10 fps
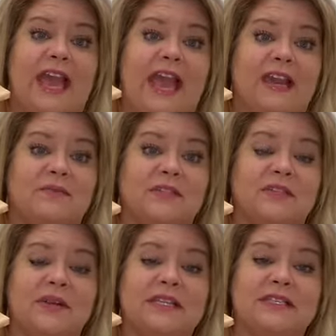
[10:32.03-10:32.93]
And I'm
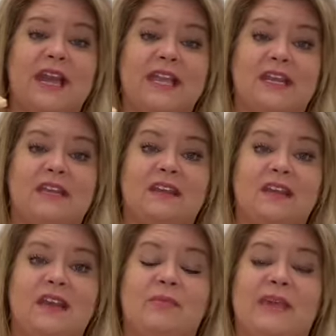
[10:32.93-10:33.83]
so excited
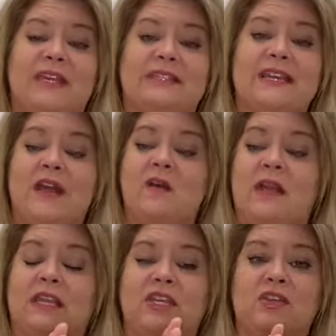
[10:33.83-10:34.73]
because now I
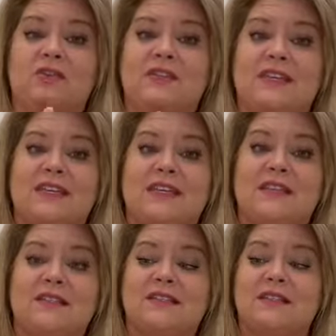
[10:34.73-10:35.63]
can use
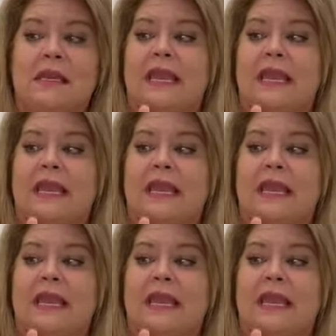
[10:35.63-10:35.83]
this